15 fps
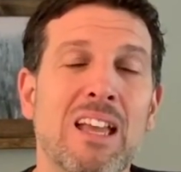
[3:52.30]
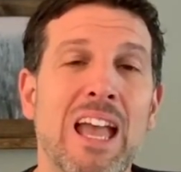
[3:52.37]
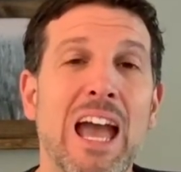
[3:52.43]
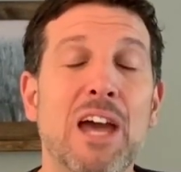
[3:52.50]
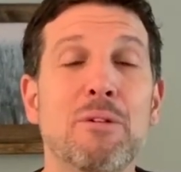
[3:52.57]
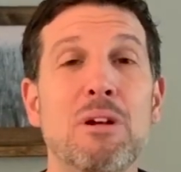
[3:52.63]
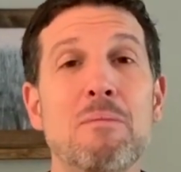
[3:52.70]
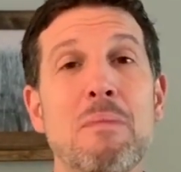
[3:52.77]

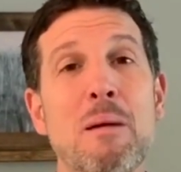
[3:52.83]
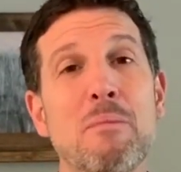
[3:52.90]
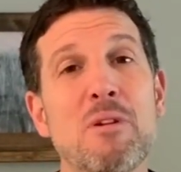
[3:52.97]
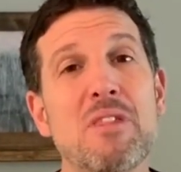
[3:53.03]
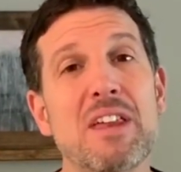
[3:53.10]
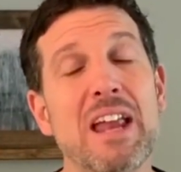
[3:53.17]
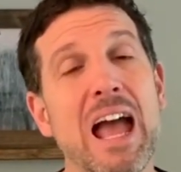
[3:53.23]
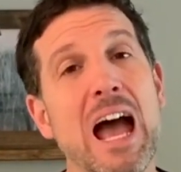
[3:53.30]
And remember
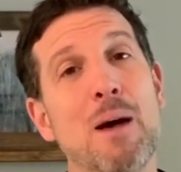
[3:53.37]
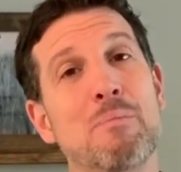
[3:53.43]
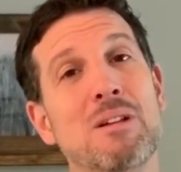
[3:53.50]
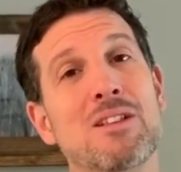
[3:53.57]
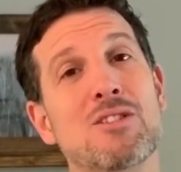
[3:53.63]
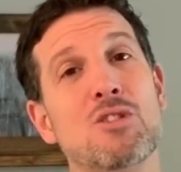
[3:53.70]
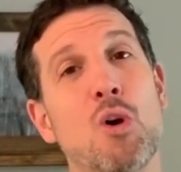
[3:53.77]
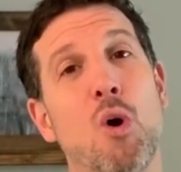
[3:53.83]
that it
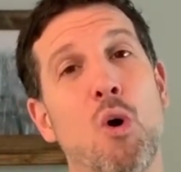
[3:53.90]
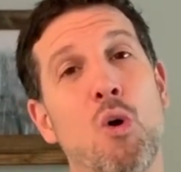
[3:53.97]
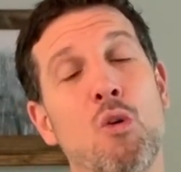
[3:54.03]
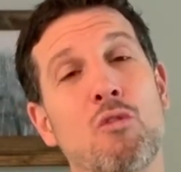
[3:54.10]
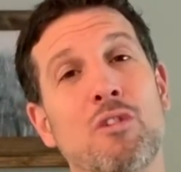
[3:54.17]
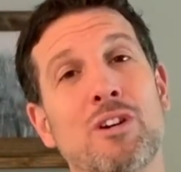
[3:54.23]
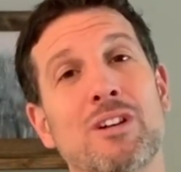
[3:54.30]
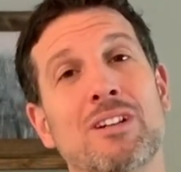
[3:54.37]
happens
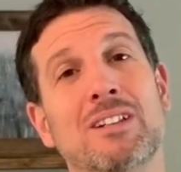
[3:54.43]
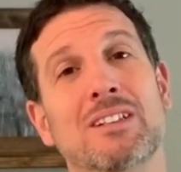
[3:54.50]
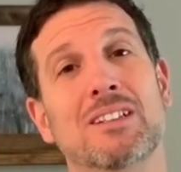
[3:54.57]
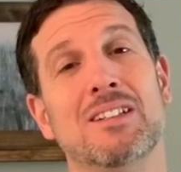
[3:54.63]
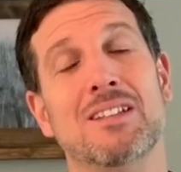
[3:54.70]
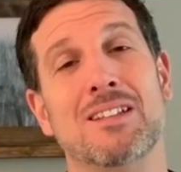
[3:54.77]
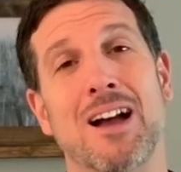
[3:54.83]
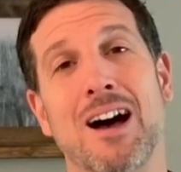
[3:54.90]
over
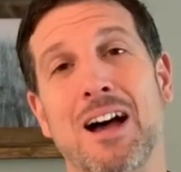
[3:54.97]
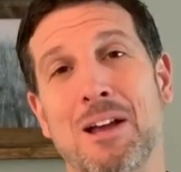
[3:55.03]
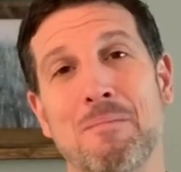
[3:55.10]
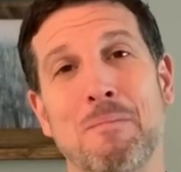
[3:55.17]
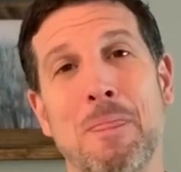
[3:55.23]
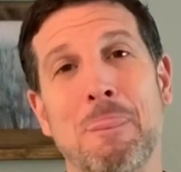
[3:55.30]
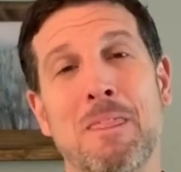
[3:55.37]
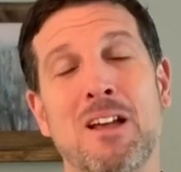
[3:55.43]

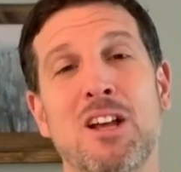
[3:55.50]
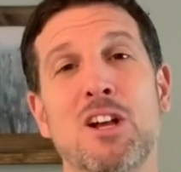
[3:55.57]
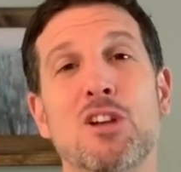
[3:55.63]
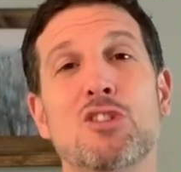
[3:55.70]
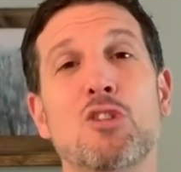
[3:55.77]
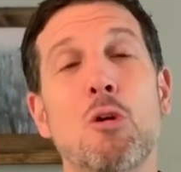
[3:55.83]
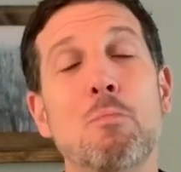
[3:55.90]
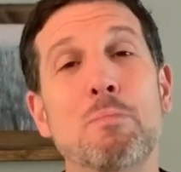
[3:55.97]
time.
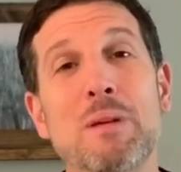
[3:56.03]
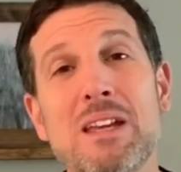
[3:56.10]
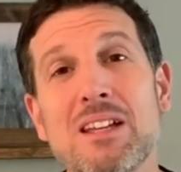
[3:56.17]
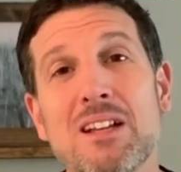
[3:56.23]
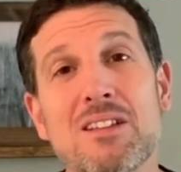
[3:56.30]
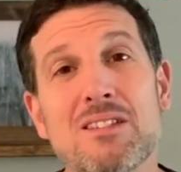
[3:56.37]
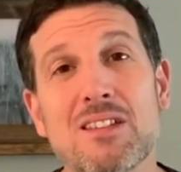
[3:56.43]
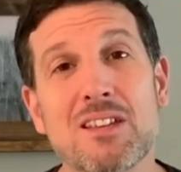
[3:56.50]
So be
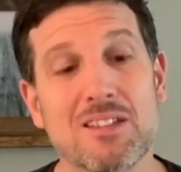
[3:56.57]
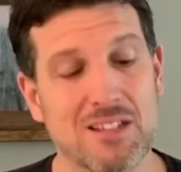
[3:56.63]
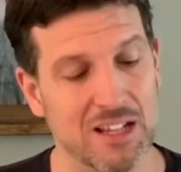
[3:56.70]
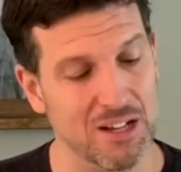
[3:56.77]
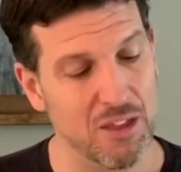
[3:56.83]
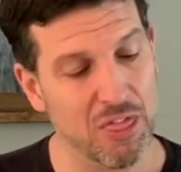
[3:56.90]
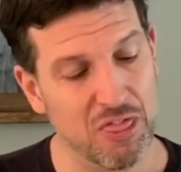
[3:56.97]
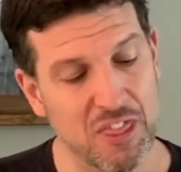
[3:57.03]

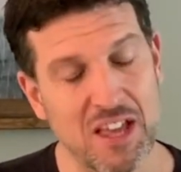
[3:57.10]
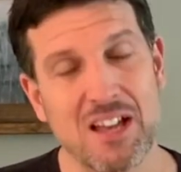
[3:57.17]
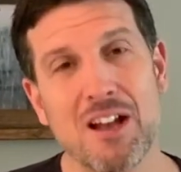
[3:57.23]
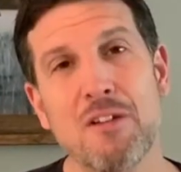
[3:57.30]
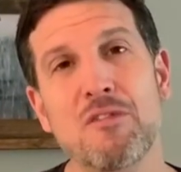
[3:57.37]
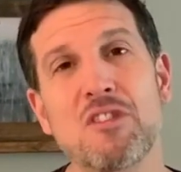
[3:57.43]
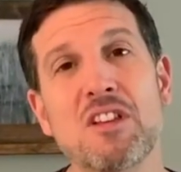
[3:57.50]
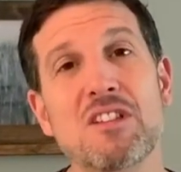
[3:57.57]
consistent. Think
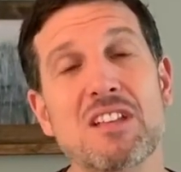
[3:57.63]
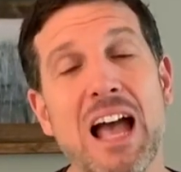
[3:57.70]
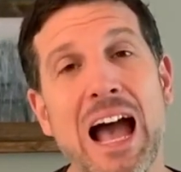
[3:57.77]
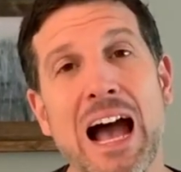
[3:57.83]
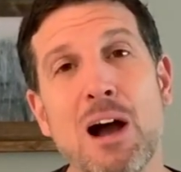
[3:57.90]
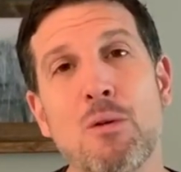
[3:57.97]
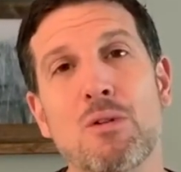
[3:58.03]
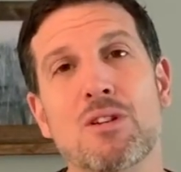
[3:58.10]
of these
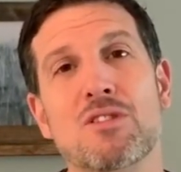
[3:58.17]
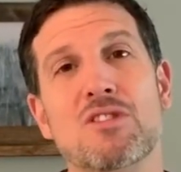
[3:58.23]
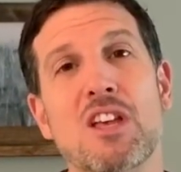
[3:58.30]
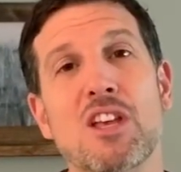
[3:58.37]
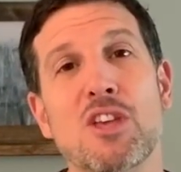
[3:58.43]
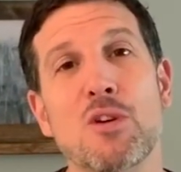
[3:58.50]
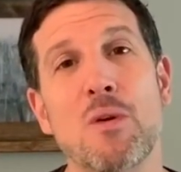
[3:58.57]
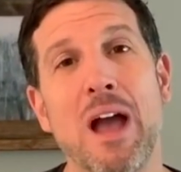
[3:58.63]
hours
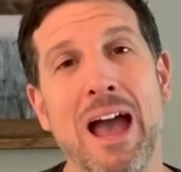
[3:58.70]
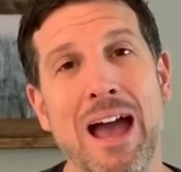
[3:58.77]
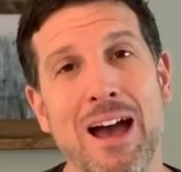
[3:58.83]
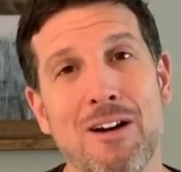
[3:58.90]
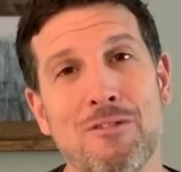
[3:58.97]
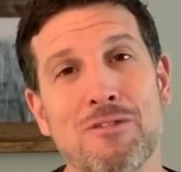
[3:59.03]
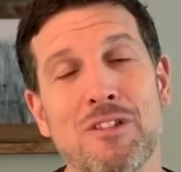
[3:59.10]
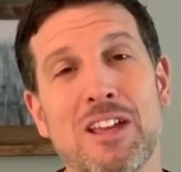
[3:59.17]
that you
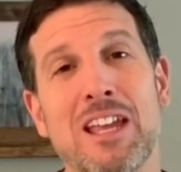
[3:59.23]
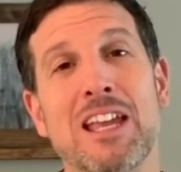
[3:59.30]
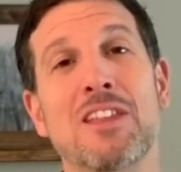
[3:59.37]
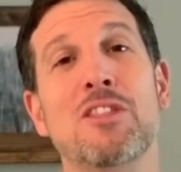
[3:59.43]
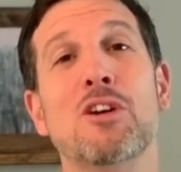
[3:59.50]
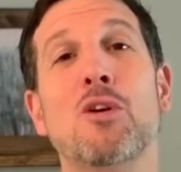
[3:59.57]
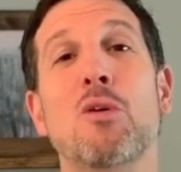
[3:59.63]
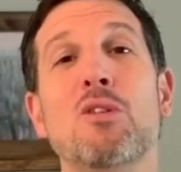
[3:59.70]
have in
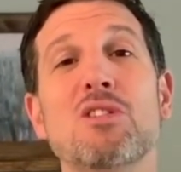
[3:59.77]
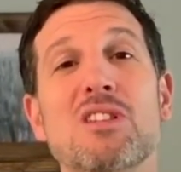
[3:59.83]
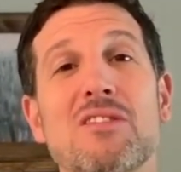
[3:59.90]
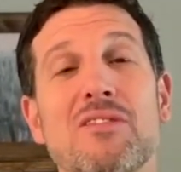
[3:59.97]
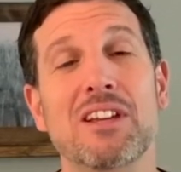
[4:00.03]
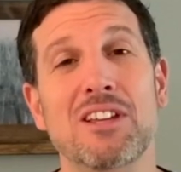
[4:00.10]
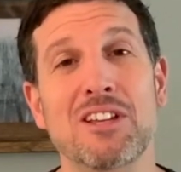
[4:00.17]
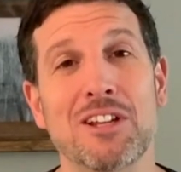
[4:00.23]
the course
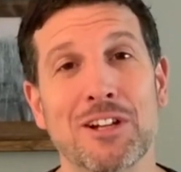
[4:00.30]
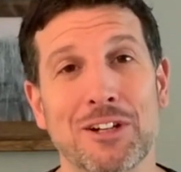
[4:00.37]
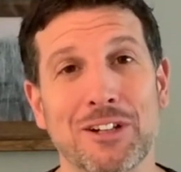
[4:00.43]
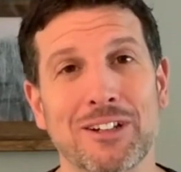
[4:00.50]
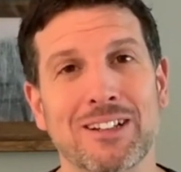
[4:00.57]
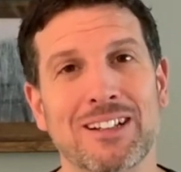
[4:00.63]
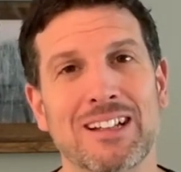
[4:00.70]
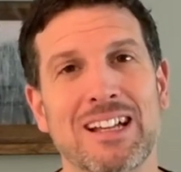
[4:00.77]

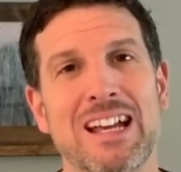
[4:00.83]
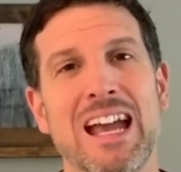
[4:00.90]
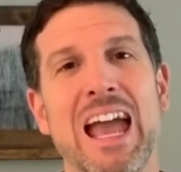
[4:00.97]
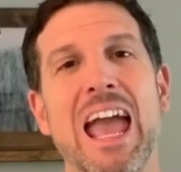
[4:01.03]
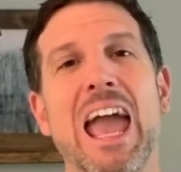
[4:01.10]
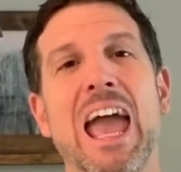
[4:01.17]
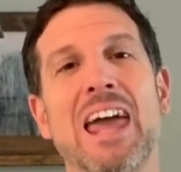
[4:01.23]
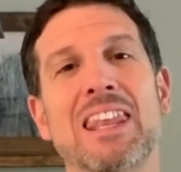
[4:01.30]
year
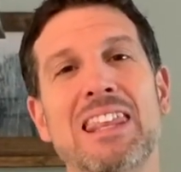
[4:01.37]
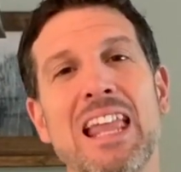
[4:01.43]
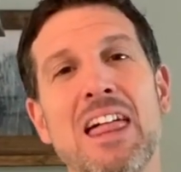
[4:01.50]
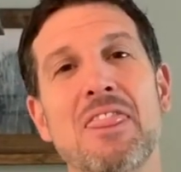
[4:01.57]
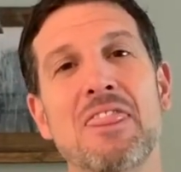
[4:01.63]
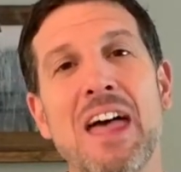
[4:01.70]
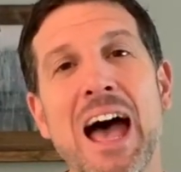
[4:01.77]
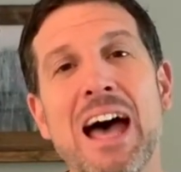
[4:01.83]
and
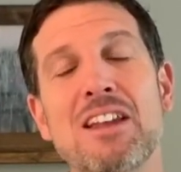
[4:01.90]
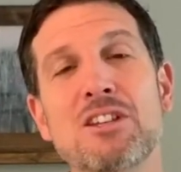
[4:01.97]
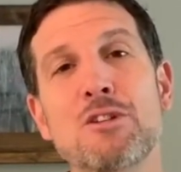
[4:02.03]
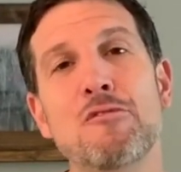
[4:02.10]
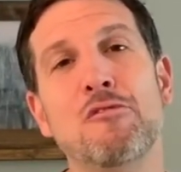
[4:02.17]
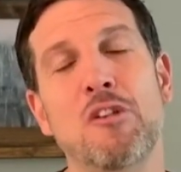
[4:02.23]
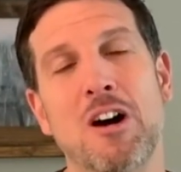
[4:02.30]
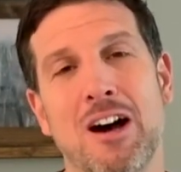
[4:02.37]
let that
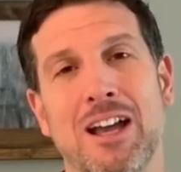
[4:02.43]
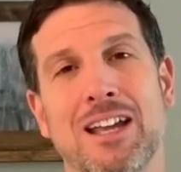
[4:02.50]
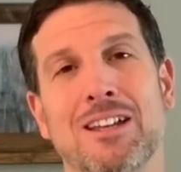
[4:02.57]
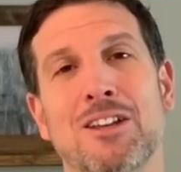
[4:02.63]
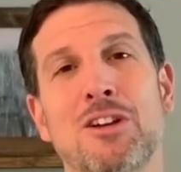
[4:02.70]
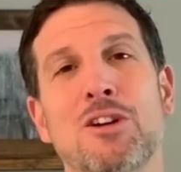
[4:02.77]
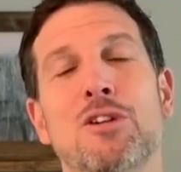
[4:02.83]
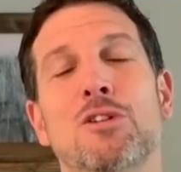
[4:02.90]

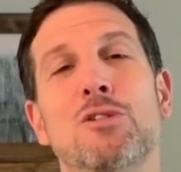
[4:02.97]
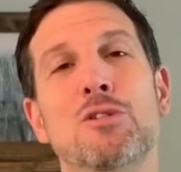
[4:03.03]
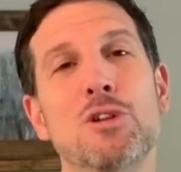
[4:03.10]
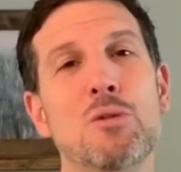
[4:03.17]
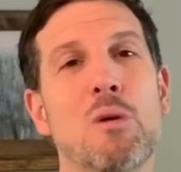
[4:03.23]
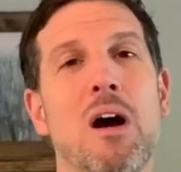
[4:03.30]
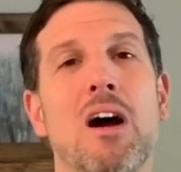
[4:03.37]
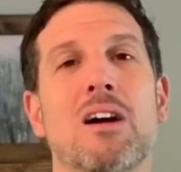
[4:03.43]
define who
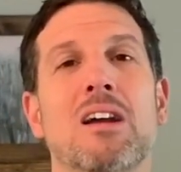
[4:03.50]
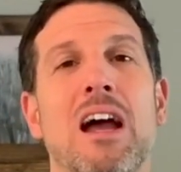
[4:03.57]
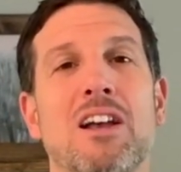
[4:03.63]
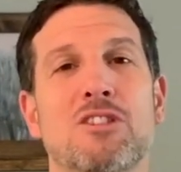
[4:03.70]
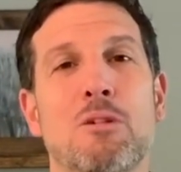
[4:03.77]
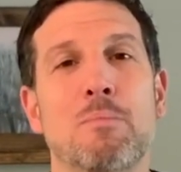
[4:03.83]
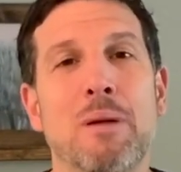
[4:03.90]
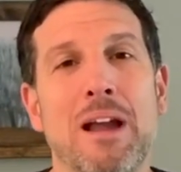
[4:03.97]
you are
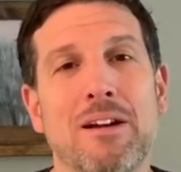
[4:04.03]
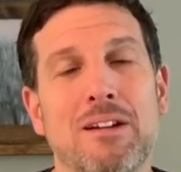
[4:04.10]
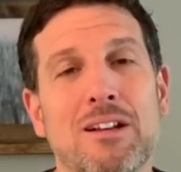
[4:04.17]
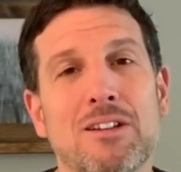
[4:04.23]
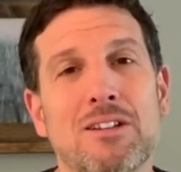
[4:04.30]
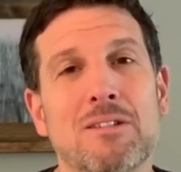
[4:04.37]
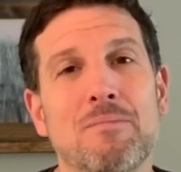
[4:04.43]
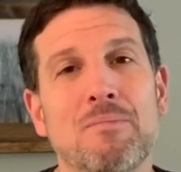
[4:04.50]
as a
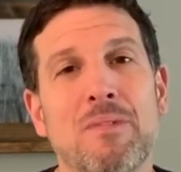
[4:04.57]
parent.